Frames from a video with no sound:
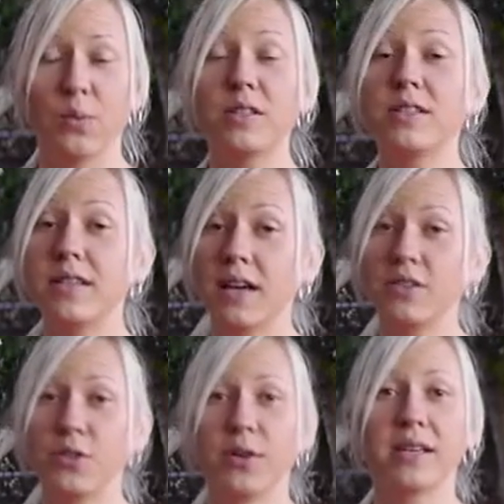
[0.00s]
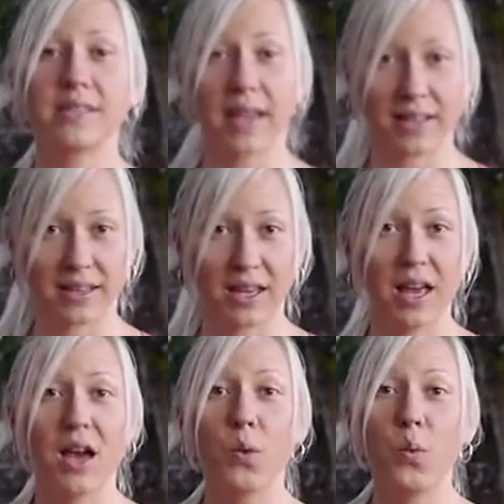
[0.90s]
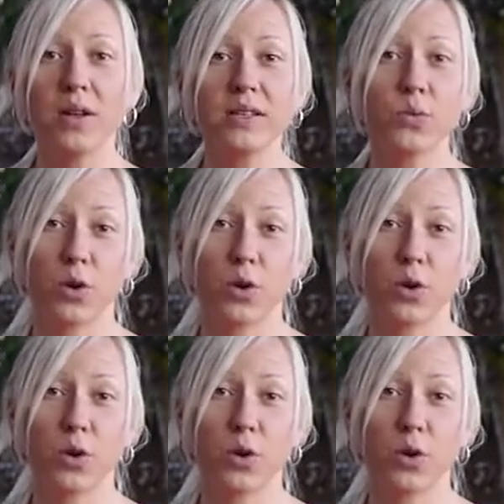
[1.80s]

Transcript: which tells you exactly what